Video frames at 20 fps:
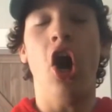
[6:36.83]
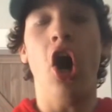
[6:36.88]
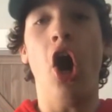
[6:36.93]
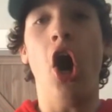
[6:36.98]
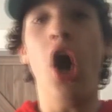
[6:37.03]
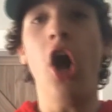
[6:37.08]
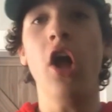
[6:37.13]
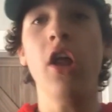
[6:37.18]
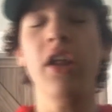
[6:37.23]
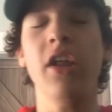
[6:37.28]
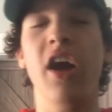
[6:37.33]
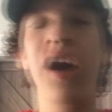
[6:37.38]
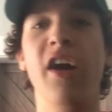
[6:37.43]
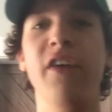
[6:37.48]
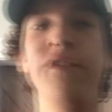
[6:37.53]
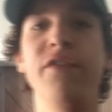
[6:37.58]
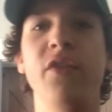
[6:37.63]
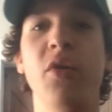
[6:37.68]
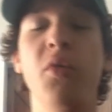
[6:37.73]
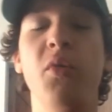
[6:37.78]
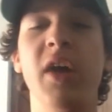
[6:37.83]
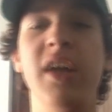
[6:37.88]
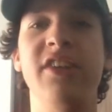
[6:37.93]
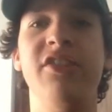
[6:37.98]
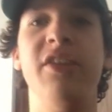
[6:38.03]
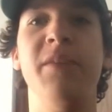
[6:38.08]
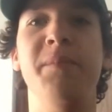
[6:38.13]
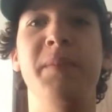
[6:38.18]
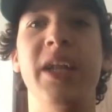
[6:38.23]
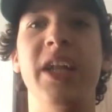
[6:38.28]
All of
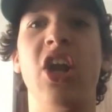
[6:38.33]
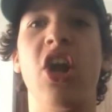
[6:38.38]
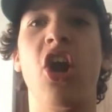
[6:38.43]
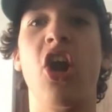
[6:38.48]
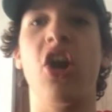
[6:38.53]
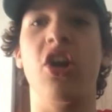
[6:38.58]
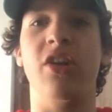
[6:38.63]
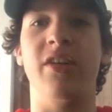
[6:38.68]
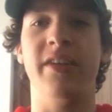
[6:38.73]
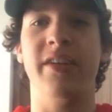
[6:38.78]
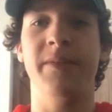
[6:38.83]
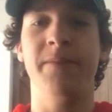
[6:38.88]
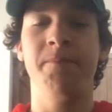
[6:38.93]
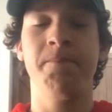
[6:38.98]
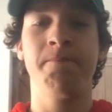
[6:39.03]
which have been hurt.